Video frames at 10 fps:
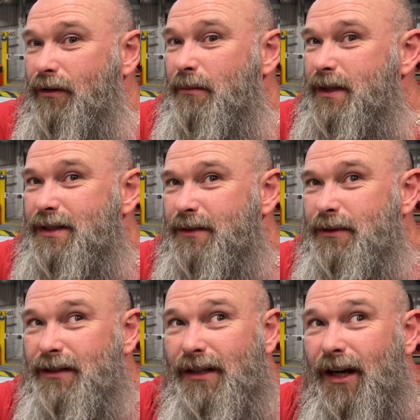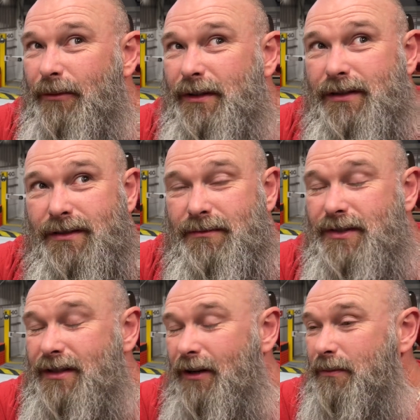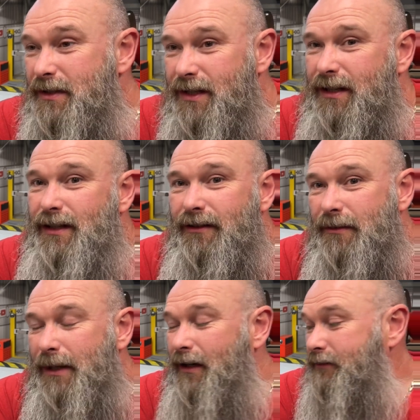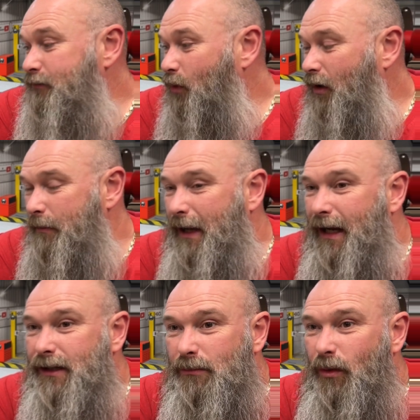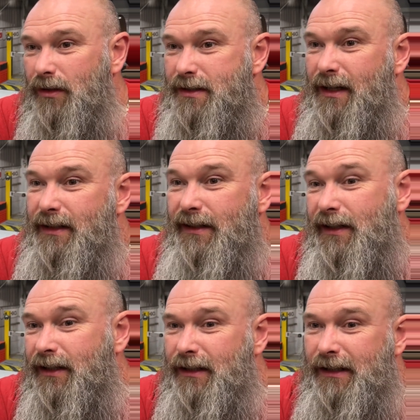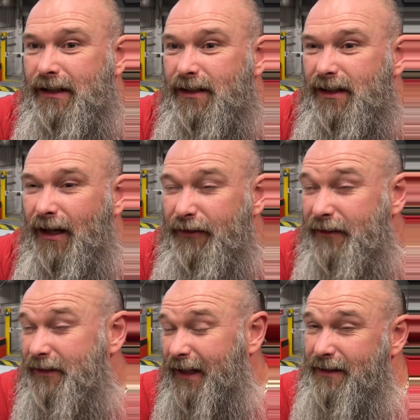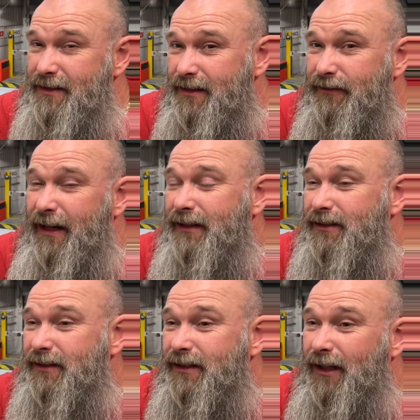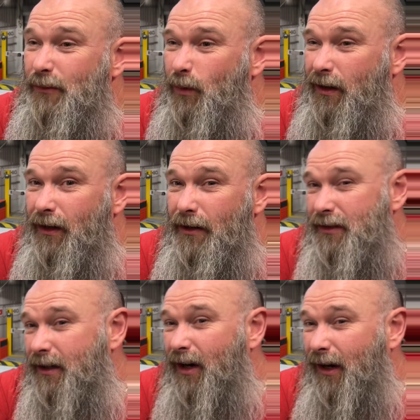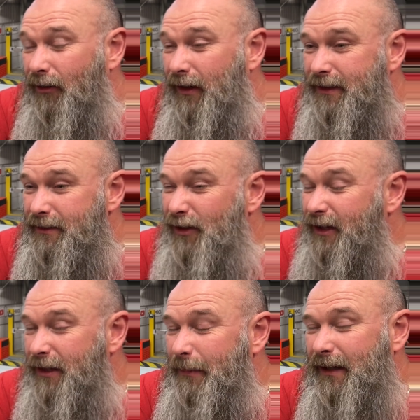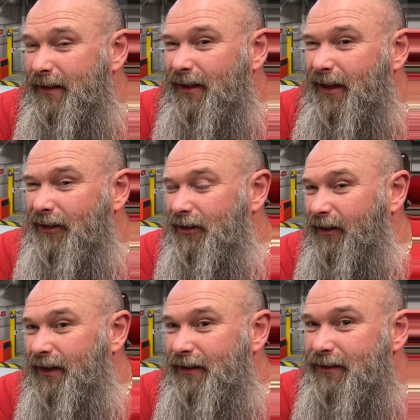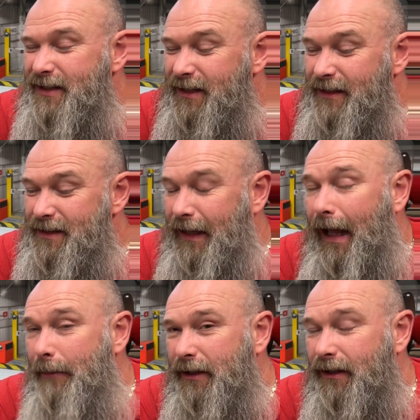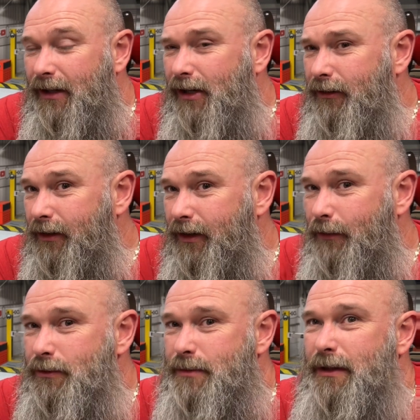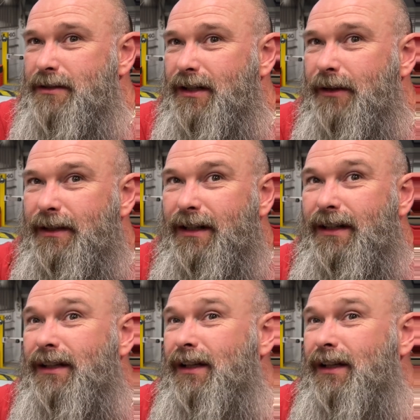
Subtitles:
miss it when I go, because I'm so particular about what I pack and what I take. I've even down to the fact that when I load the car, I can look in the back of the car and I can see there's a gap in the car and I know what's supposed to go in there.